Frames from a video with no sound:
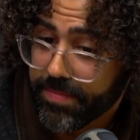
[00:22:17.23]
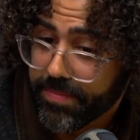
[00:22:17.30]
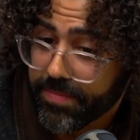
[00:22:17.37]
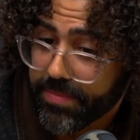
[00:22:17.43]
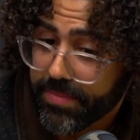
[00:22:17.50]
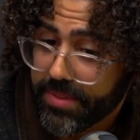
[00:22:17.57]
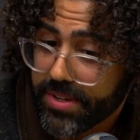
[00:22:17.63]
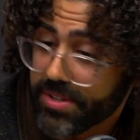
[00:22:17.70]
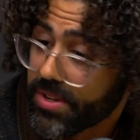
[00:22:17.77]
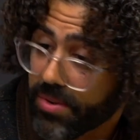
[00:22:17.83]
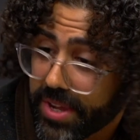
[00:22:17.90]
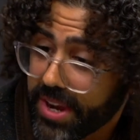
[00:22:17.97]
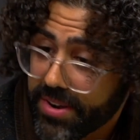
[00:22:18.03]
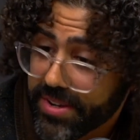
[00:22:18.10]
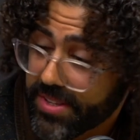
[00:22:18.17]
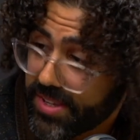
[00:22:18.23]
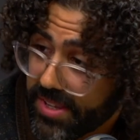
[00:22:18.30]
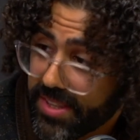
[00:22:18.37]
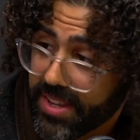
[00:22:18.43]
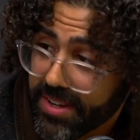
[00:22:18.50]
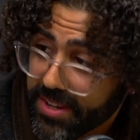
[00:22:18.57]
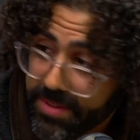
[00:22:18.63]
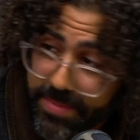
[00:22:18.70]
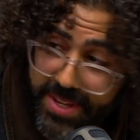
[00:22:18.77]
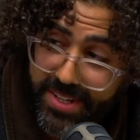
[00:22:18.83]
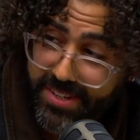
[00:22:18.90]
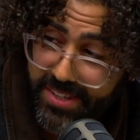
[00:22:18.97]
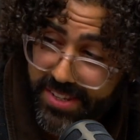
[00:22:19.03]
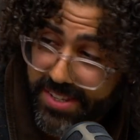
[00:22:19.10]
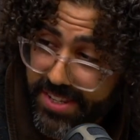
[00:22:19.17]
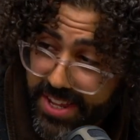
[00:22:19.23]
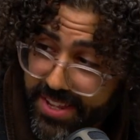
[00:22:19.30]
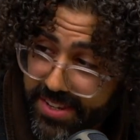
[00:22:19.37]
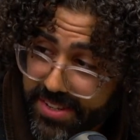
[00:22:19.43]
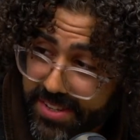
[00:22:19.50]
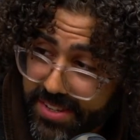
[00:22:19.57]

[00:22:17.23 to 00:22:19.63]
there's no guarantee that you're going to make it to the States.